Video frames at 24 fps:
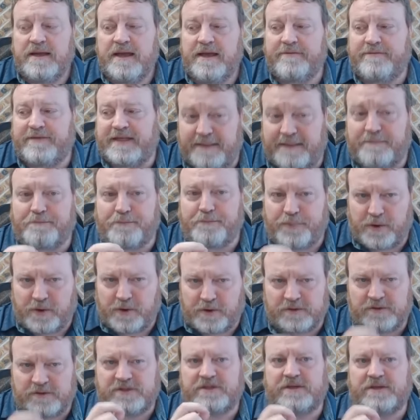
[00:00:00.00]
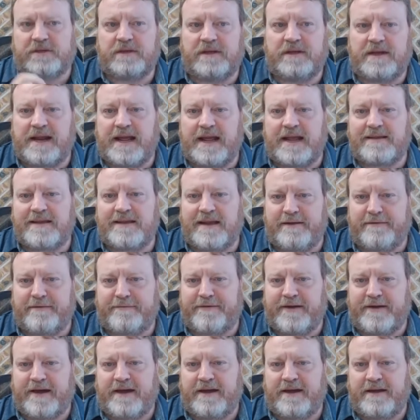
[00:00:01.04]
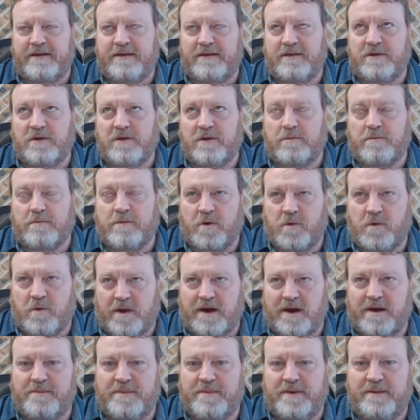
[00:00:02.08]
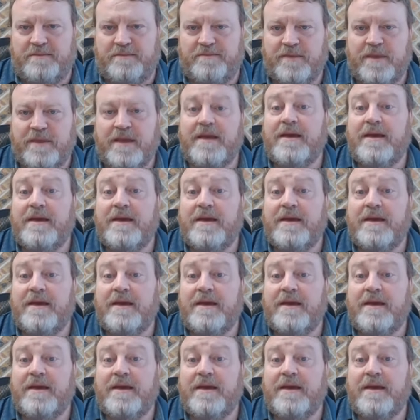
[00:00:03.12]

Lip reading: If that person can identify your requirement